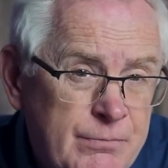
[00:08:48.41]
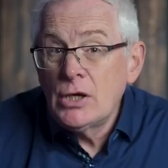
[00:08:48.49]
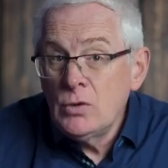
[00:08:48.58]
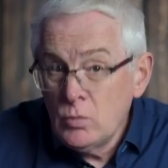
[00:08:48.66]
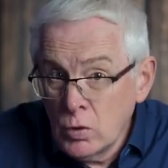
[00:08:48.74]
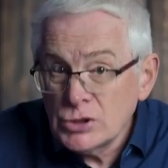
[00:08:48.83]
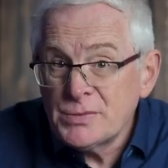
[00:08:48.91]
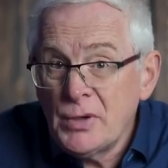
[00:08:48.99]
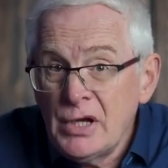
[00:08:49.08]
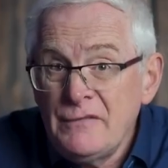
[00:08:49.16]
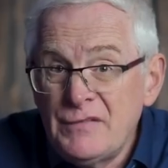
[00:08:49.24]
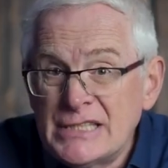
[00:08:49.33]
So what's
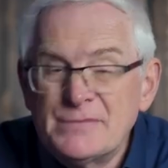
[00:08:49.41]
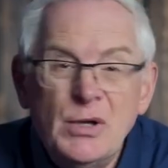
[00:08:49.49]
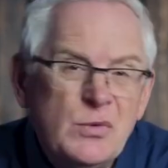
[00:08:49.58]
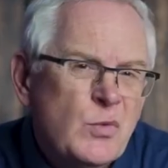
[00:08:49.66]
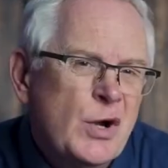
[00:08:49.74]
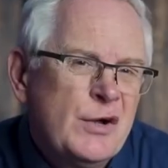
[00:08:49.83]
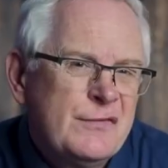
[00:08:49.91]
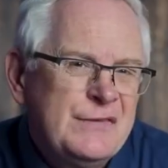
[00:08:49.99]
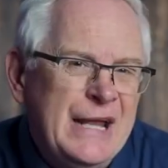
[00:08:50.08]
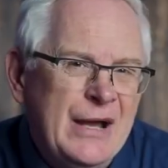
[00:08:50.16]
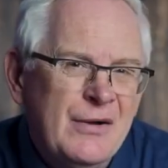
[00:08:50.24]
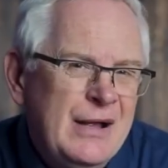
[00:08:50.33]
my investment worth
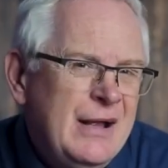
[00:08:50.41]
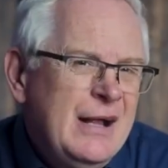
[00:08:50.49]
now?